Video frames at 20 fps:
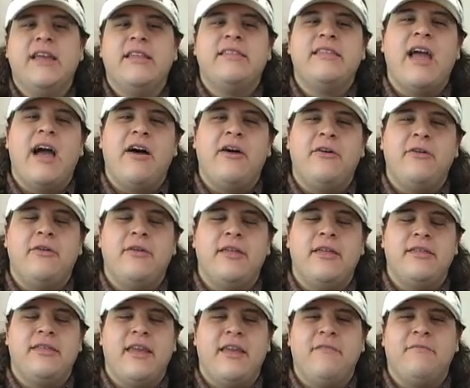Now
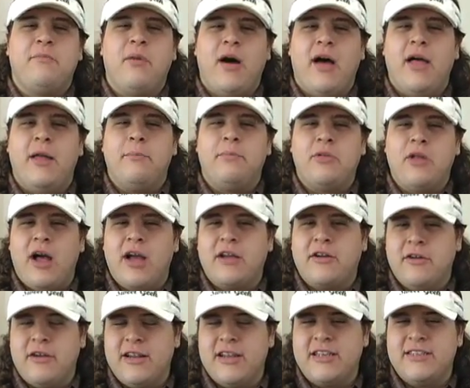they've bought
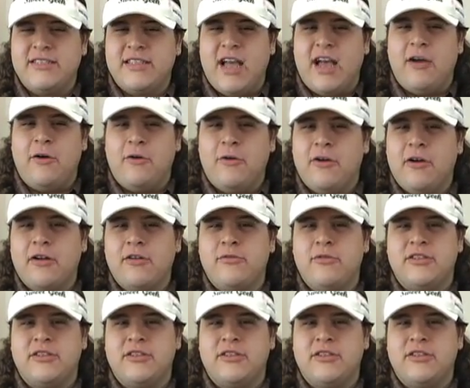blogcritics.org,